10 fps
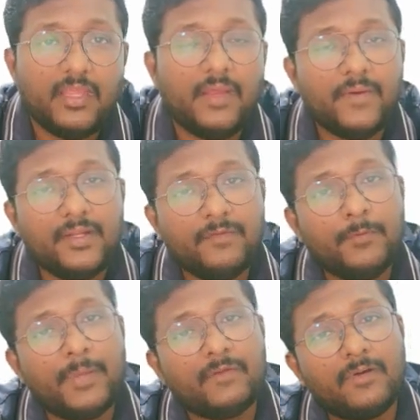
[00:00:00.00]
Even if
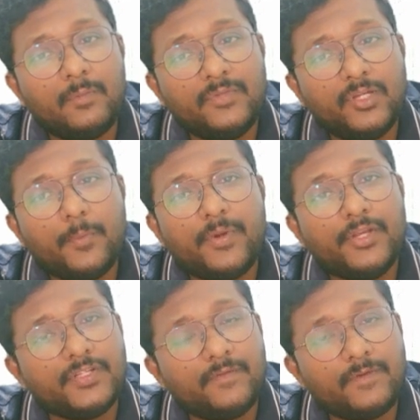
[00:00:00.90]
you perform the
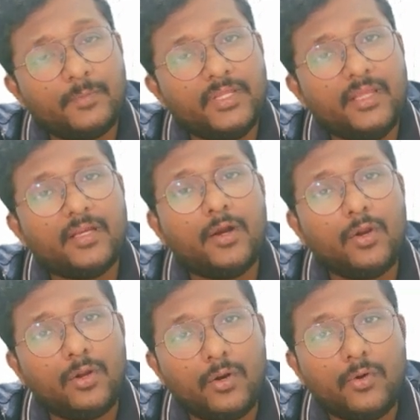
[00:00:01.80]
operation from the
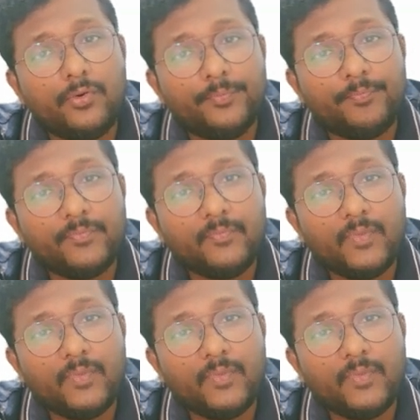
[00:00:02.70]
control room,